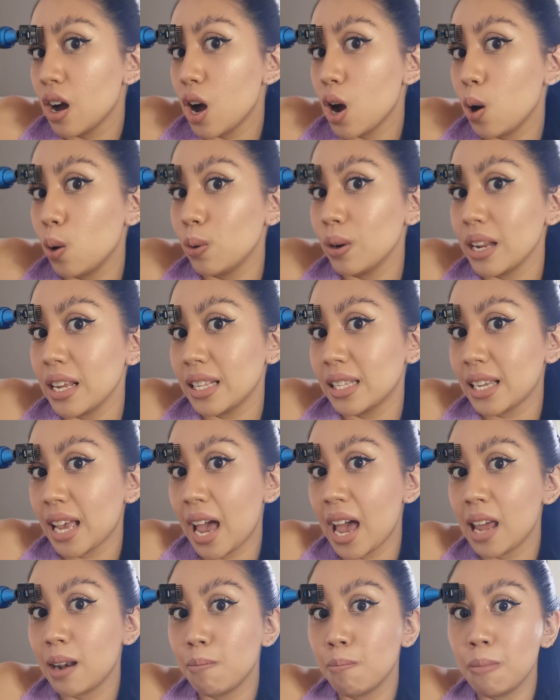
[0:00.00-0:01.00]
only
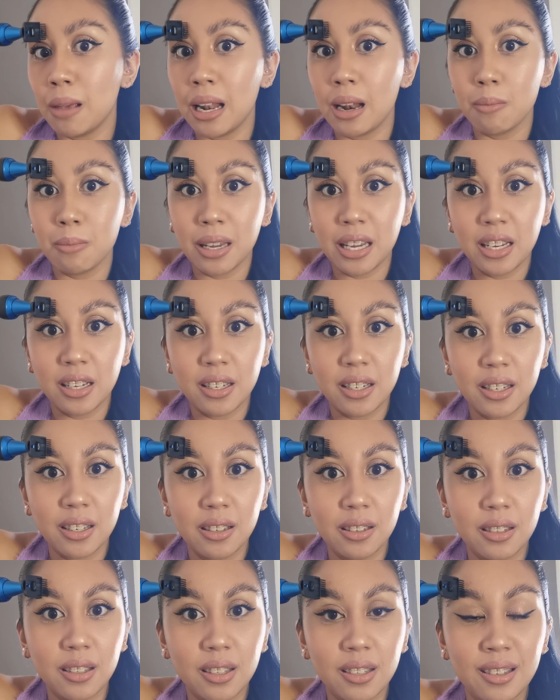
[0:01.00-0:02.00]
10
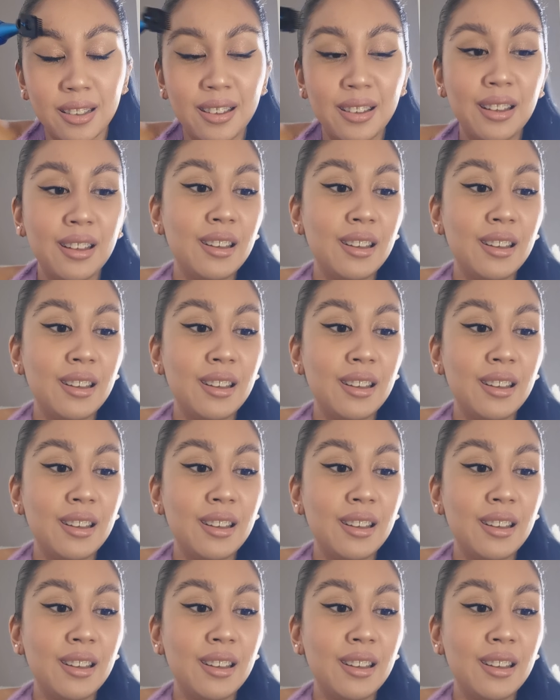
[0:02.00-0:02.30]
millimeters.